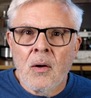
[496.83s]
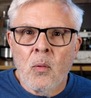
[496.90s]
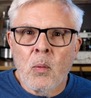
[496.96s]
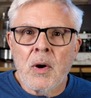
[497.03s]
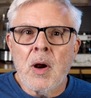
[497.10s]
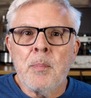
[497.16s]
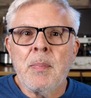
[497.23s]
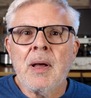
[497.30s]

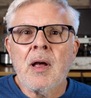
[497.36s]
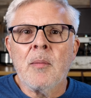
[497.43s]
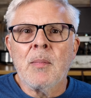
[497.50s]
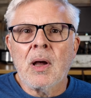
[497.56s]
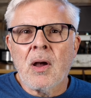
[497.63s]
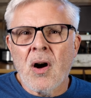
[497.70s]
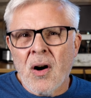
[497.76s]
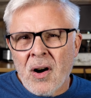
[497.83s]
When I'd pick up
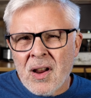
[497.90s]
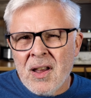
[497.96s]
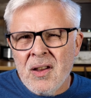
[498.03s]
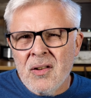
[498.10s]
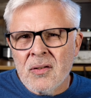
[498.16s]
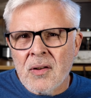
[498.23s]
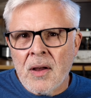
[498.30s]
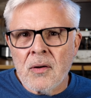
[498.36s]
my car
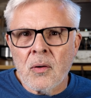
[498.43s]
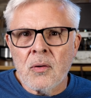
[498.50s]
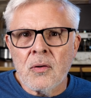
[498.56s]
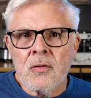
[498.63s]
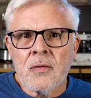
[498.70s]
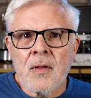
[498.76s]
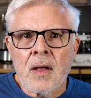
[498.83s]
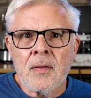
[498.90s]
keys, I
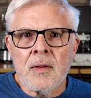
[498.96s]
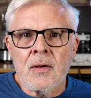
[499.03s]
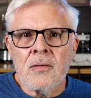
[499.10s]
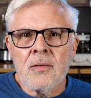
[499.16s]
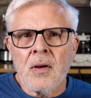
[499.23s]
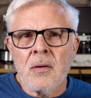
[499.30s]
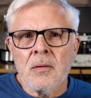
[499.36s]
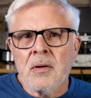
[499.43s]
noticed that they
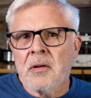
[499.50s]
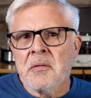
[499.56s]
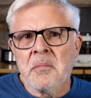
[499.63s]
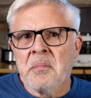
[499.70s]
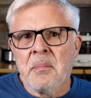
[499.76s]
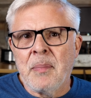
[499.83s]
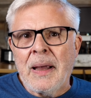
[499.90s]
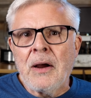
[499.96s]

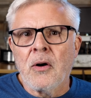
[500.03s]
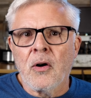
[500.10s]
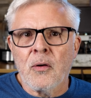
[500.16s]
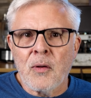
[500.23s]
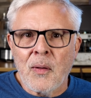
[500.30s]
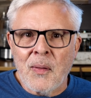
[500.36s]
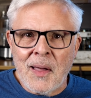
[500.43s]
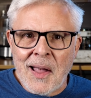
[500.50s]
sounded bigger
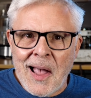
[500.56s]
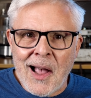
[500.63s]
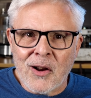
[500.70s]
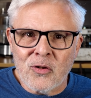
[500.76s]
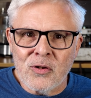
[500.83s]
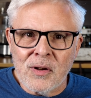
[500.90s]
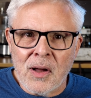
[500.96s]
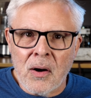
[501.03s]
than they
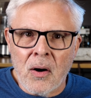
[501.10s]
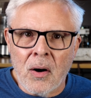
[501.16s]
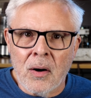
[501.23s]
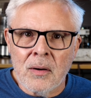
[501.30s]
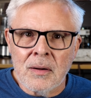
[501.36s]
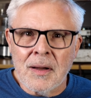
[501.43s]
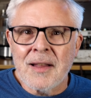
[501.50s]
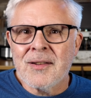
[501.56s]
actually
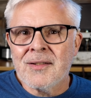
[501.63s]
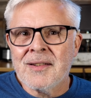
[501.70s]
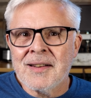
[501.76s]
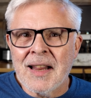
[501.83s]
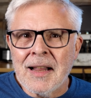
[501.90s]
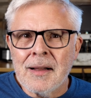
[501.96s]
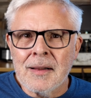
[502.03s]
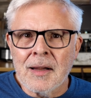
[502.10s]
are, less
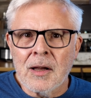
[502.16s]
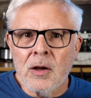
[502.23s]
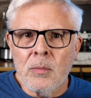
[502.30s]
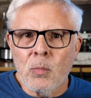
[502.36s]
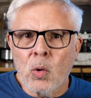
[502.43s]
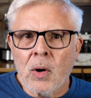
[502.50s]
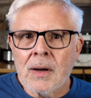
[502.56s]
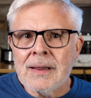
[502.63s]
tinkly
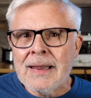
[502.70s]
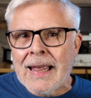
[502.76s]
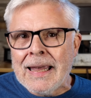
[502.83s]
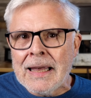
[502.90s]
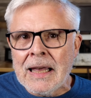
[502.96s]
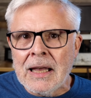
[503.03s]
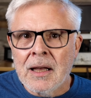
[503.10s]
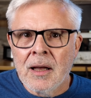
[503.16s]
and more
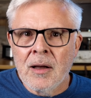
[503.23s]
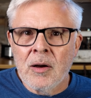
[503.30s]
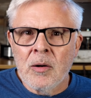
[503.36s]
clangy,